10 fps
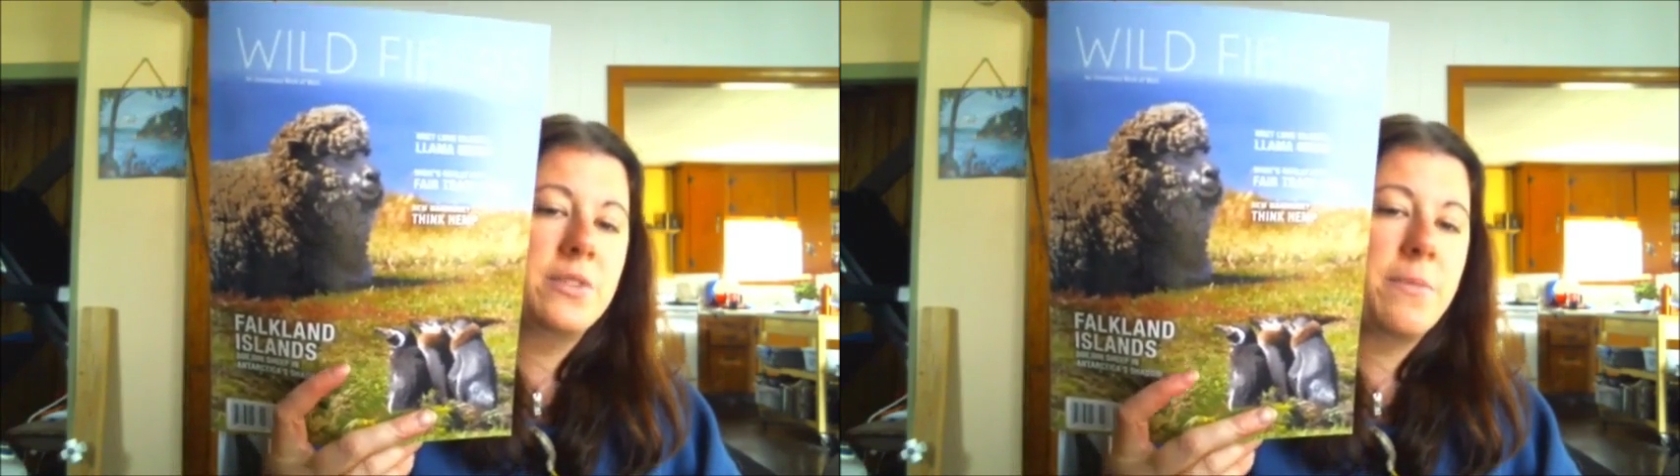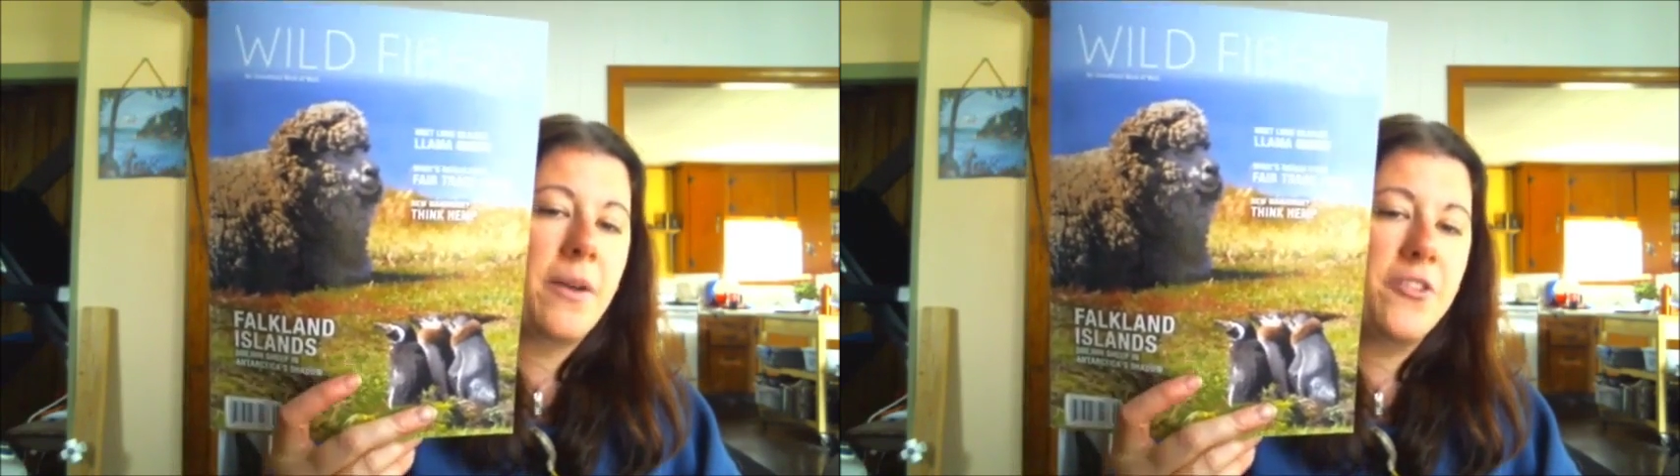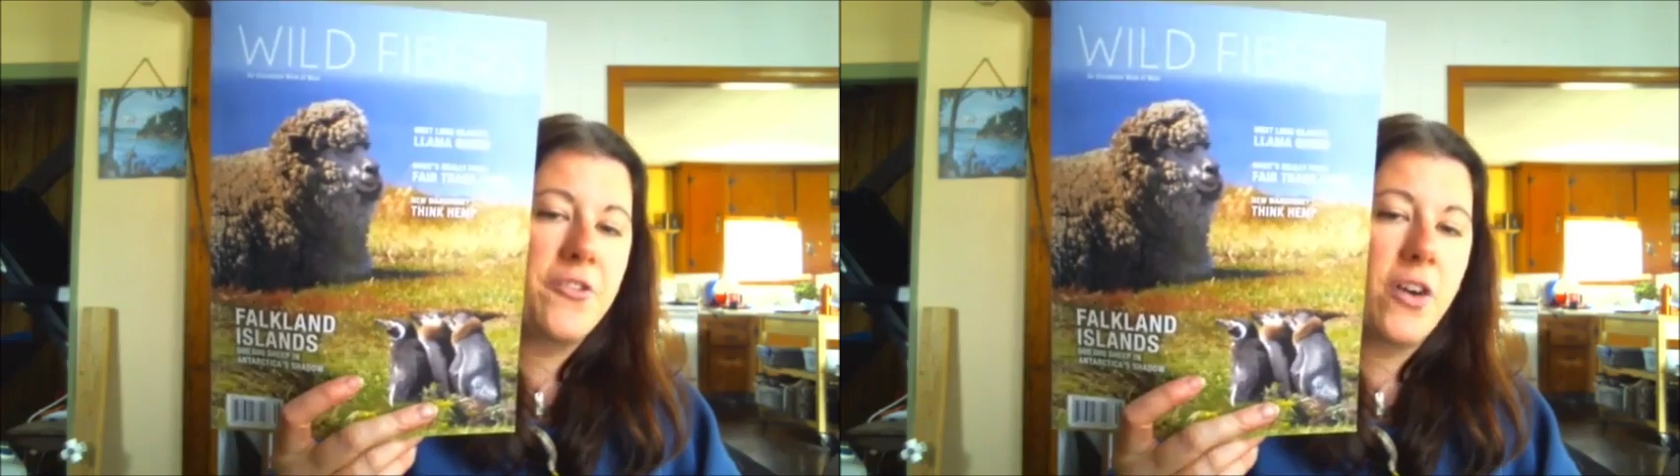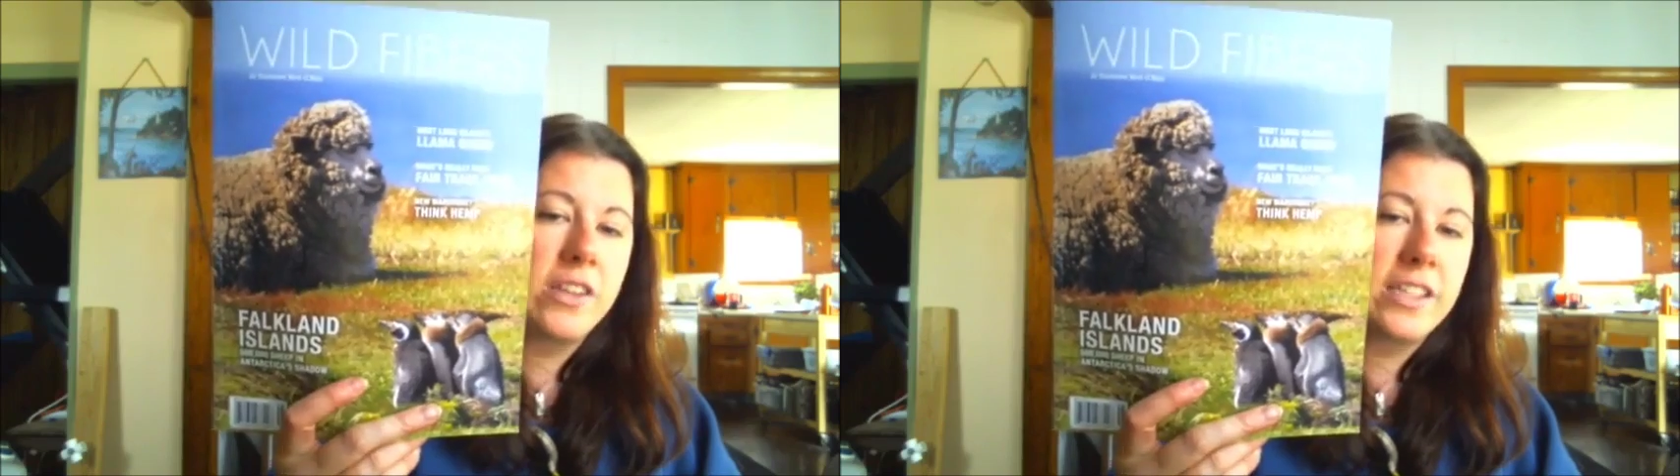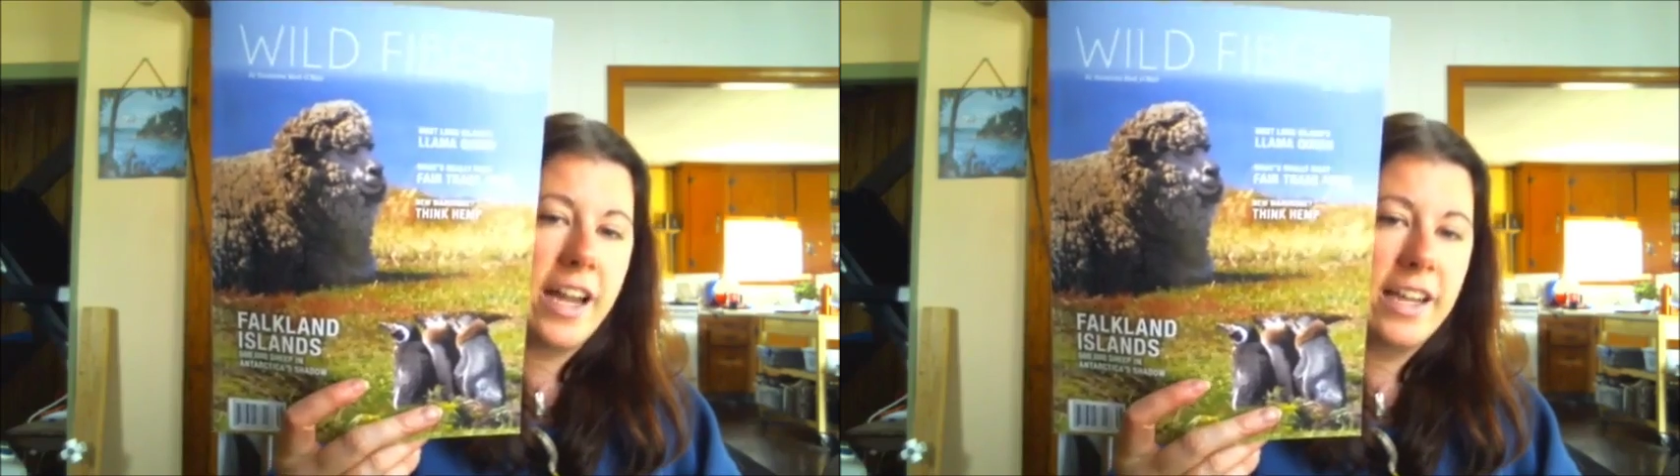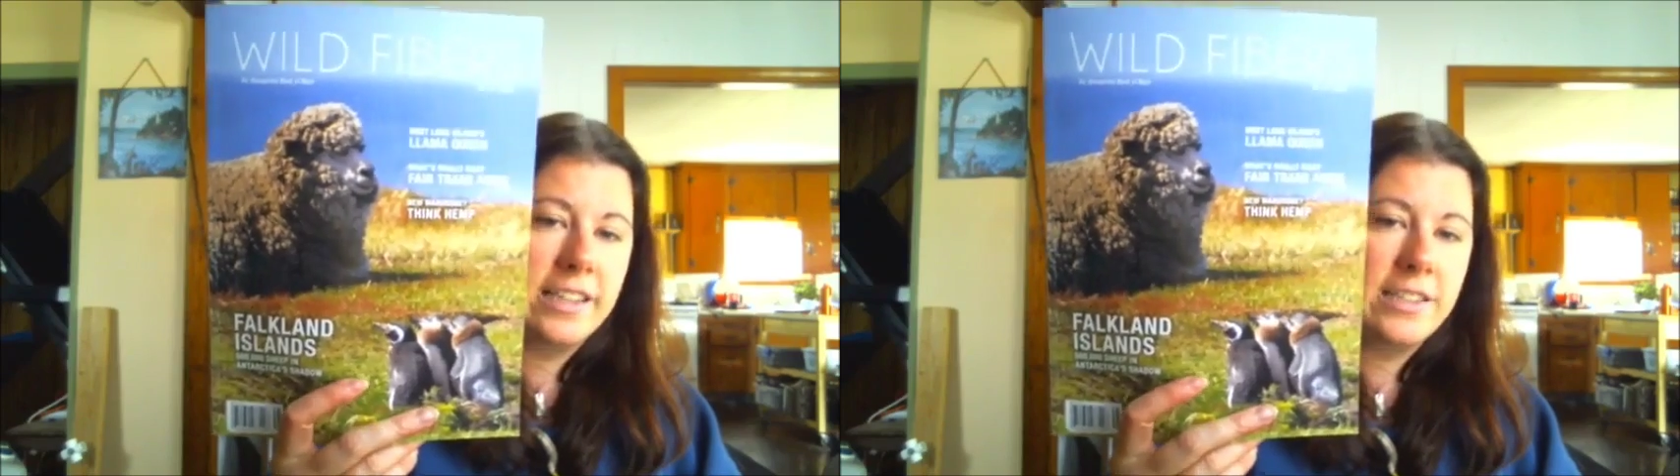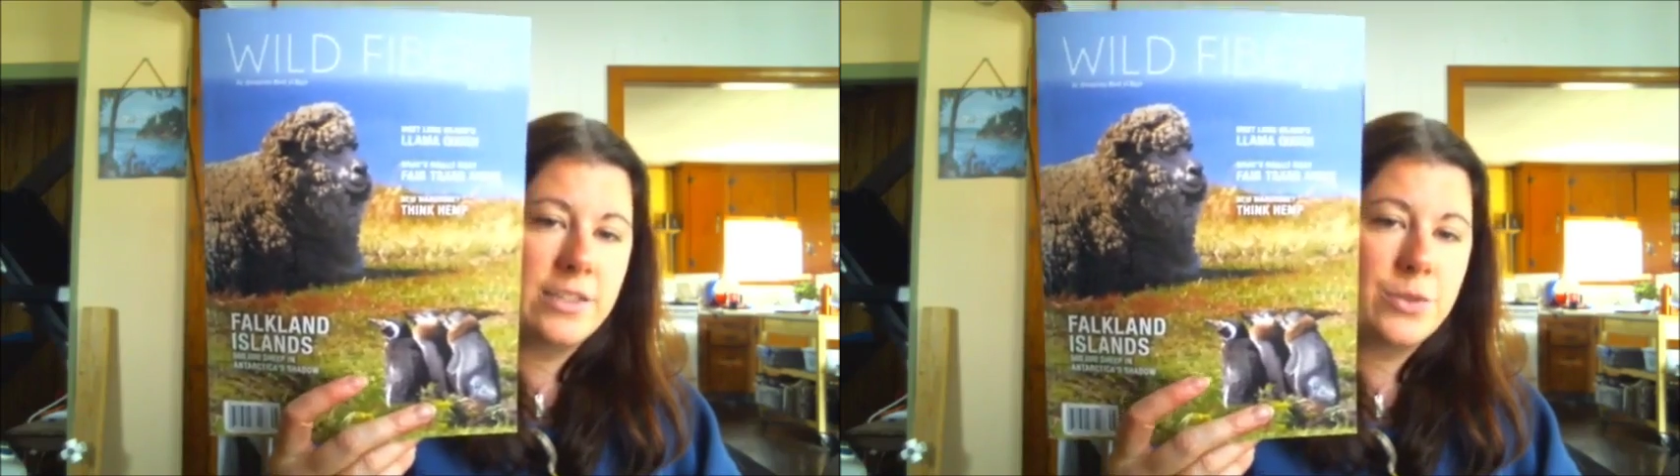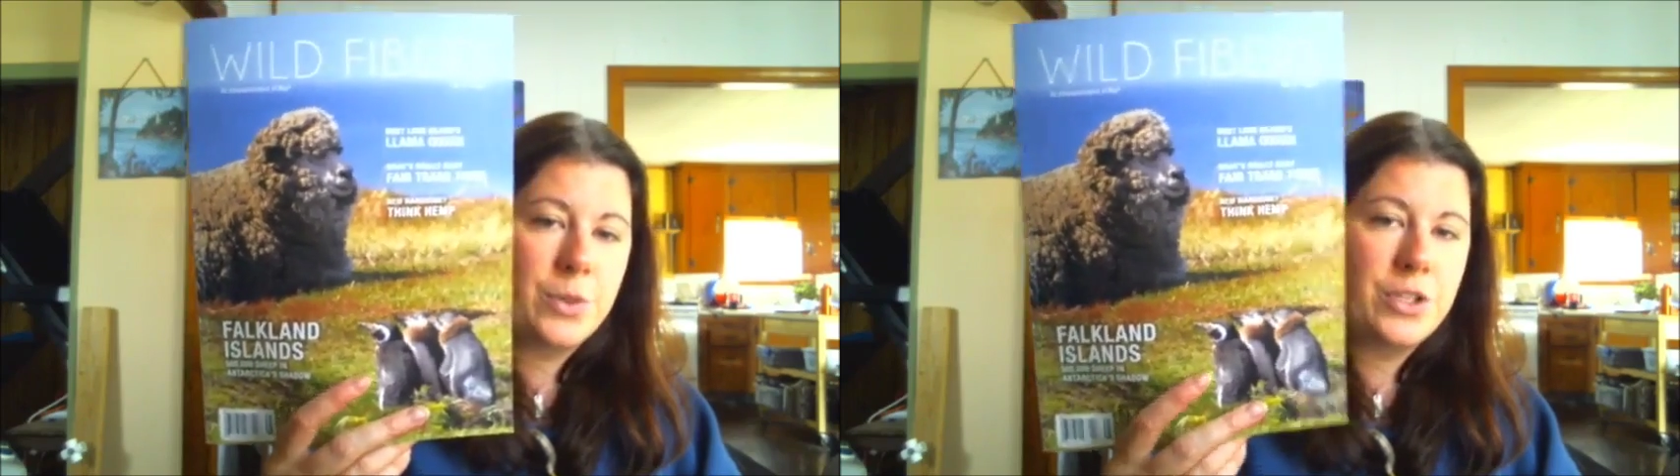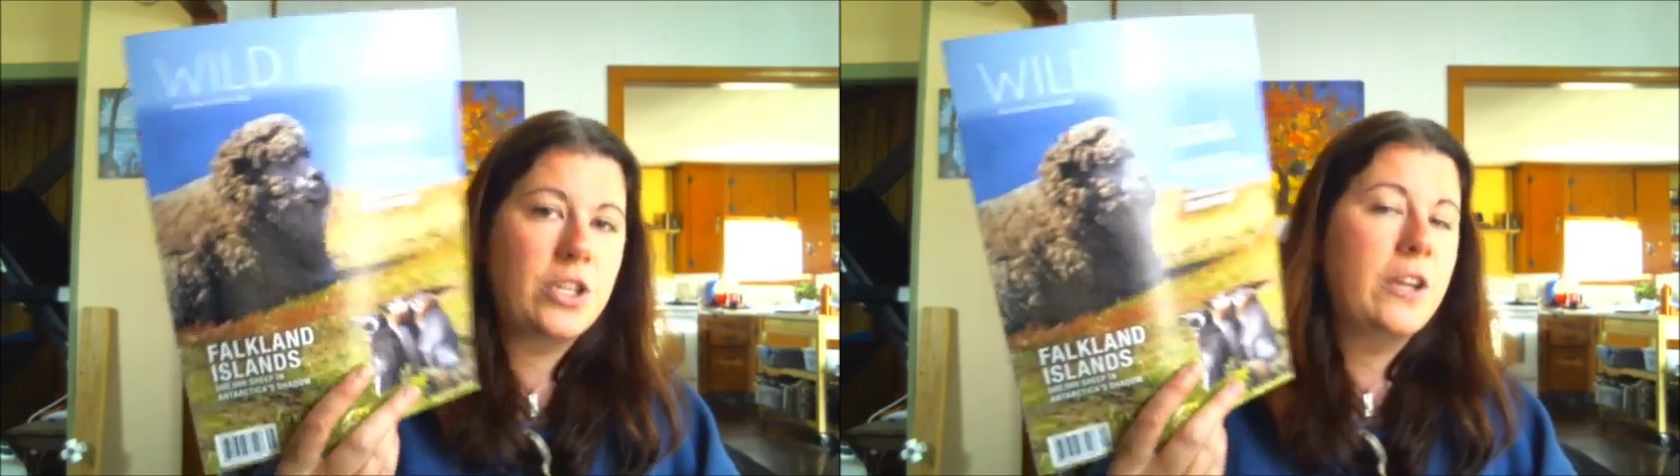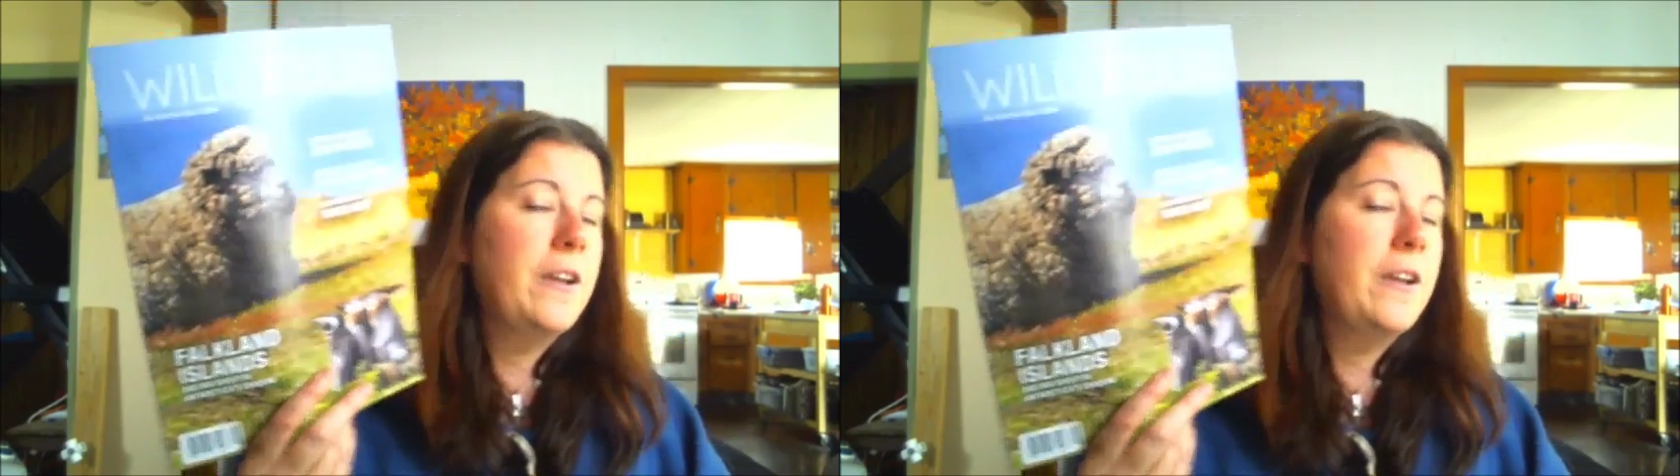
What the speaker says: about the Falkland Islands, which